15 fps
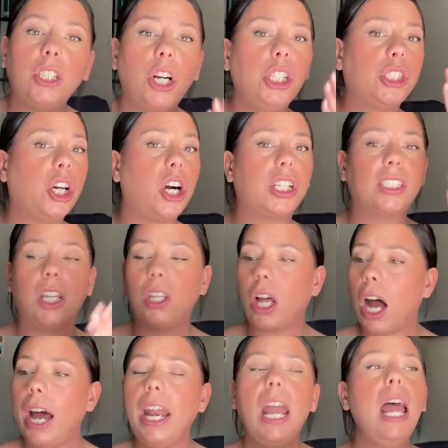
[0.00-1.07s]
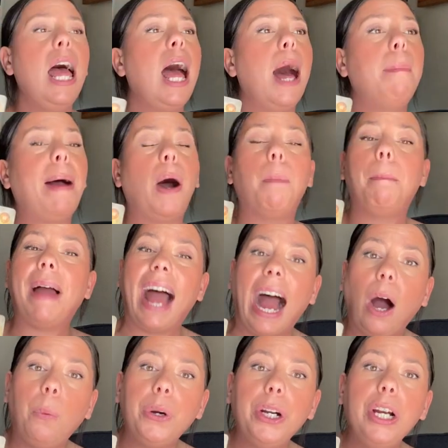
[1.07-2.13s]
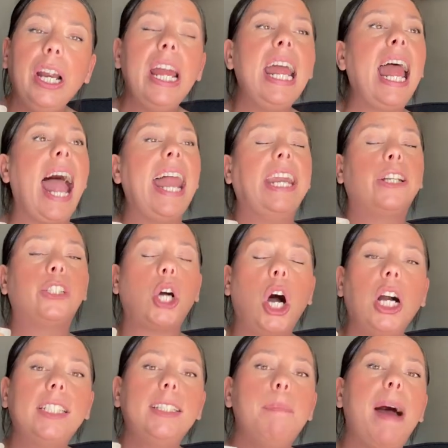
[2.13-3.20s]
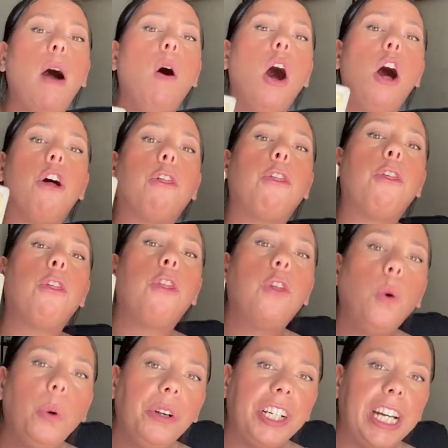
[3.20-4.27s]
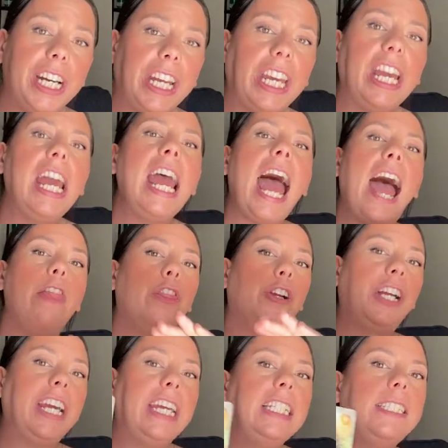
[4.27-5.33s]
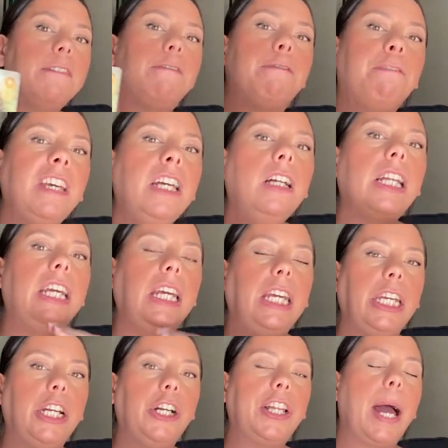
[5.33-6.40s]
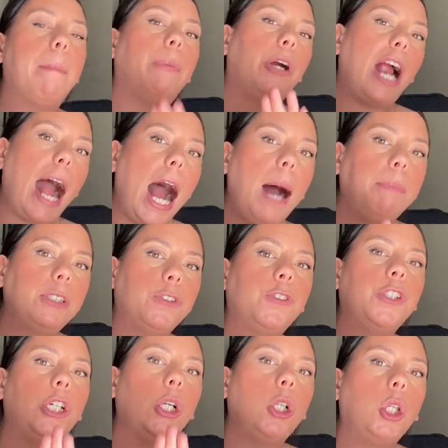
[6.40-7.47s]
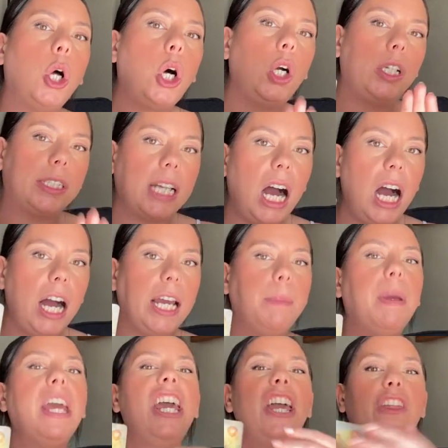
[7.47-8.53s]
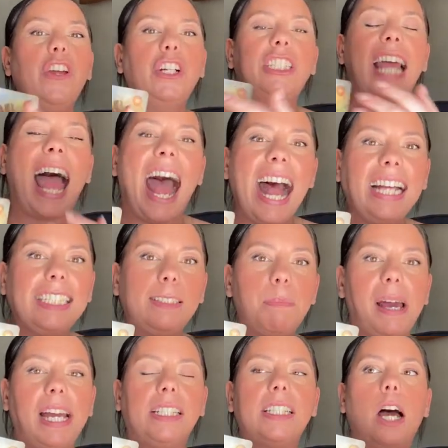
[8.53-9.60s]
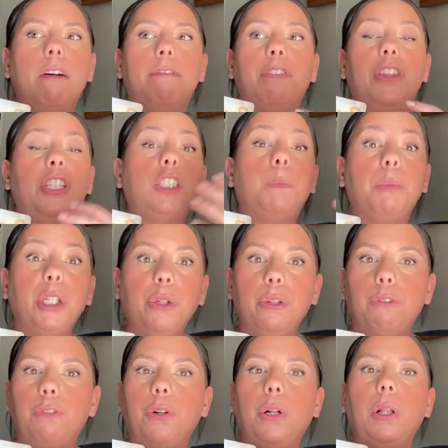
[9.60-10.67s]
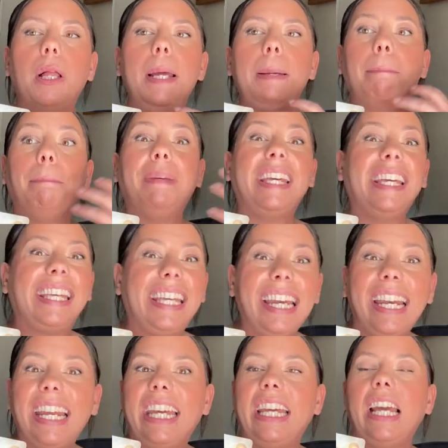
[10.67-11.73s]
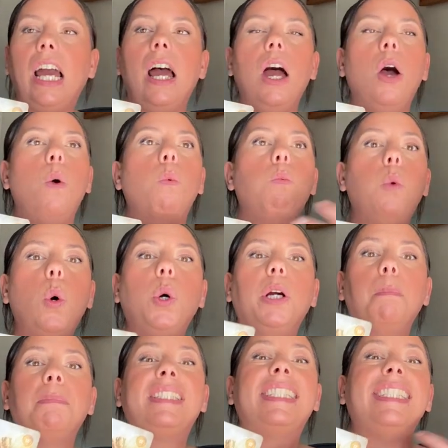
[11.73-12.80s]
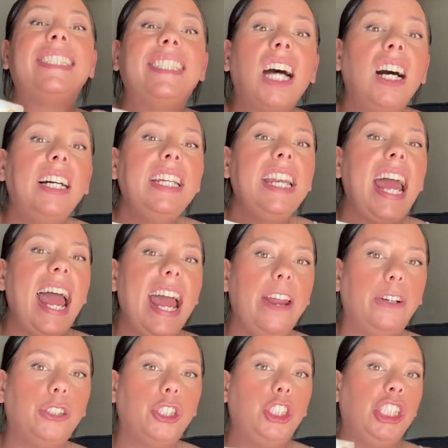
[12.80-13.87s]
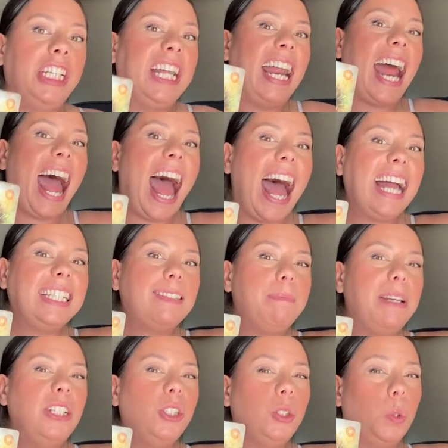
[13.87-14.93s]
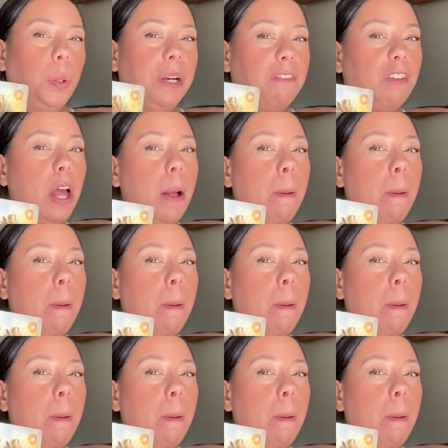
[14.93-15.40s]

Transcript: card talks a lot about power, and it talks about authority. And there is a feeling here that perhaps for a long time, there's aspect of this beautiful beginning, warm sun energy that has been sort of